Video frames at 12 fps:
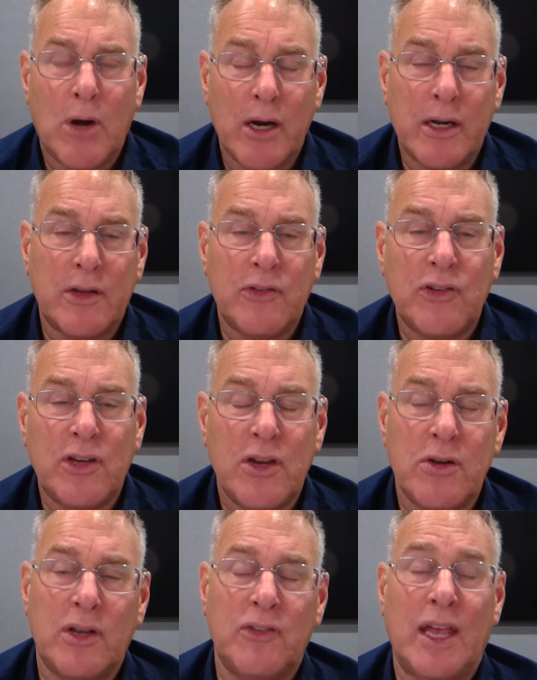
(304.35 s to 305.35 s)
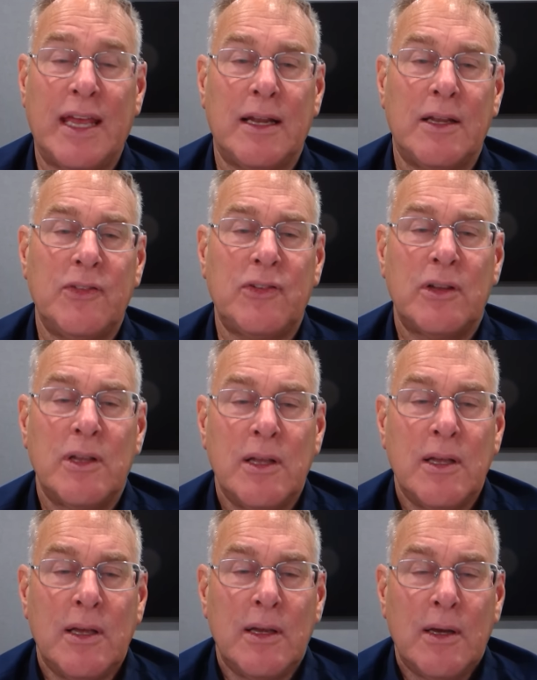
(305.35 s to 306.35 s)
market securities analyst,
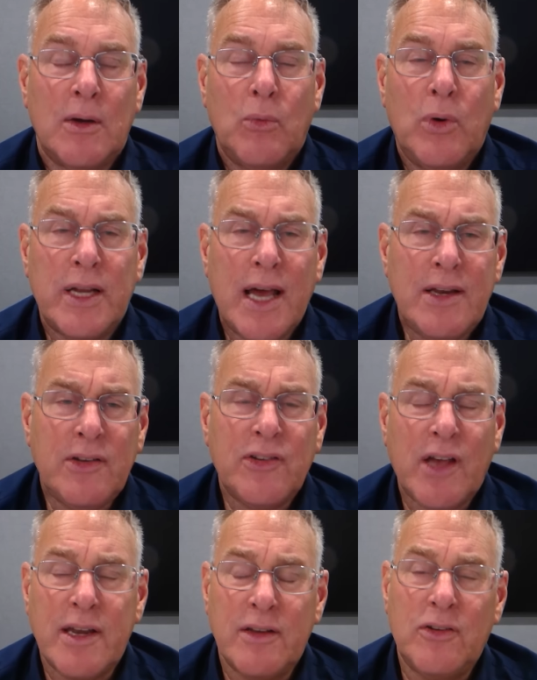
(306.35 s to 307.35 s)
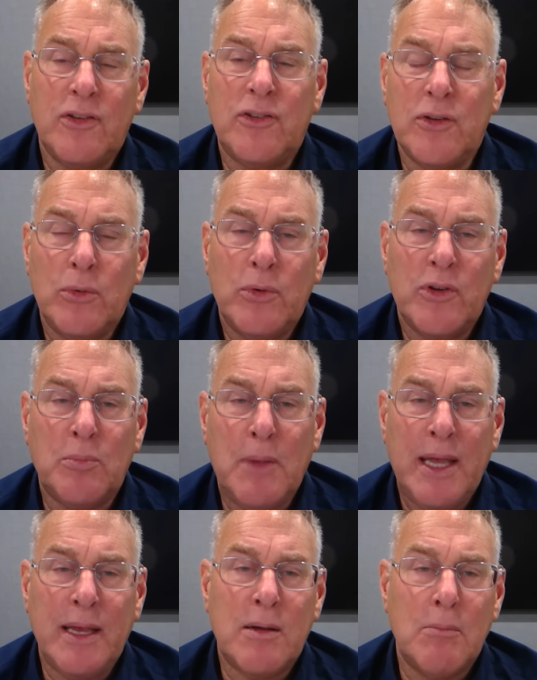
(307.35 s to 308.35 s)
what I decided to do was
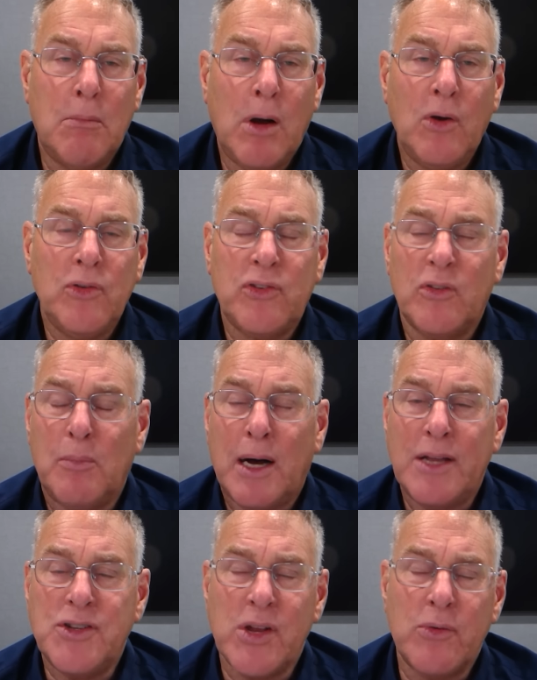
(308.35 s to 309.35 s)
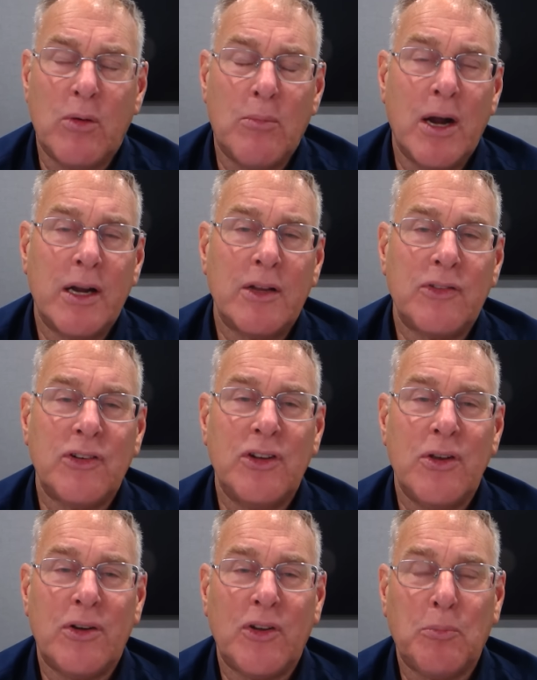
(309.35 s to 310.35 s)
make most of my general market
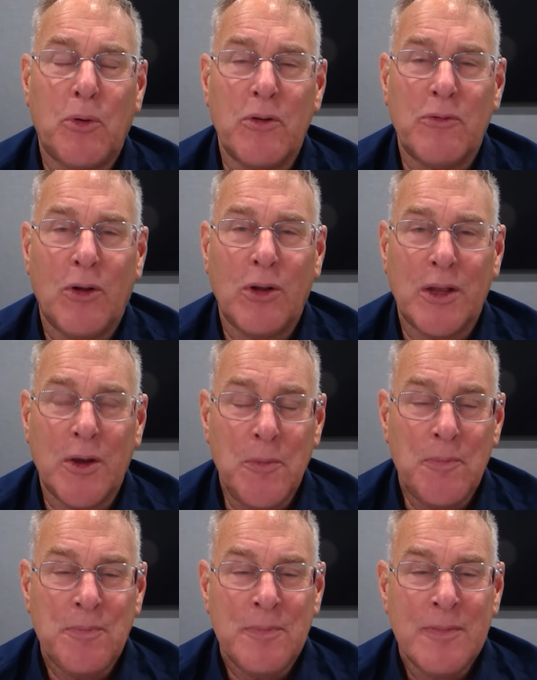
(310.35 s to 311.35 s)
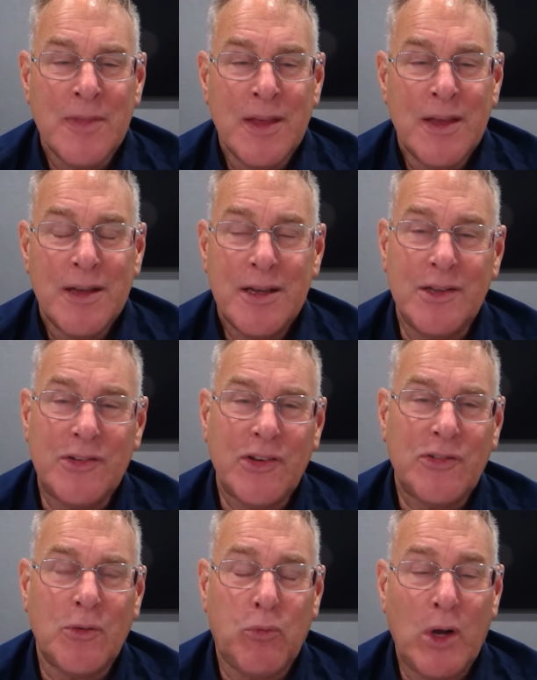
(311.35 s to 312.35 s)
securities portfolio
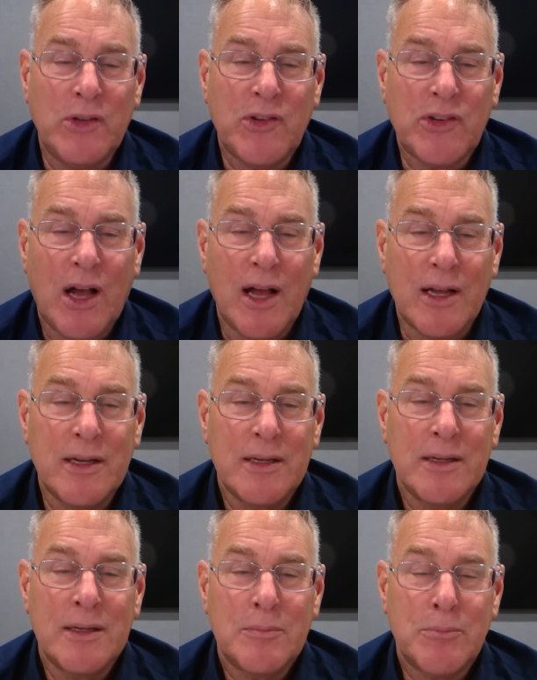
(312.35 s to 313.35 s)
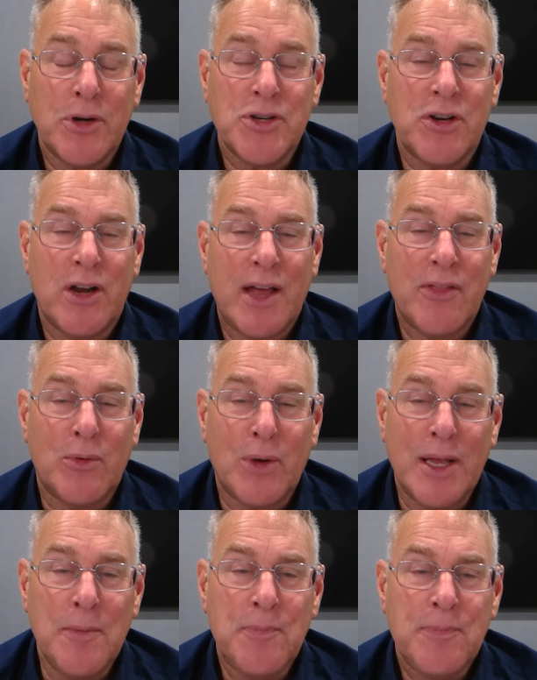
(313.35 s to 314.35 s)
consist of one stock, Berkshire
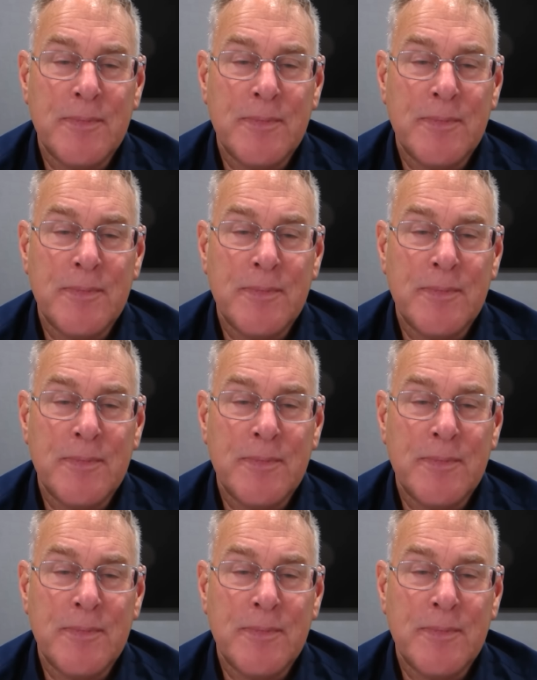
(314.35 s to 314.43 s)
Hathaway.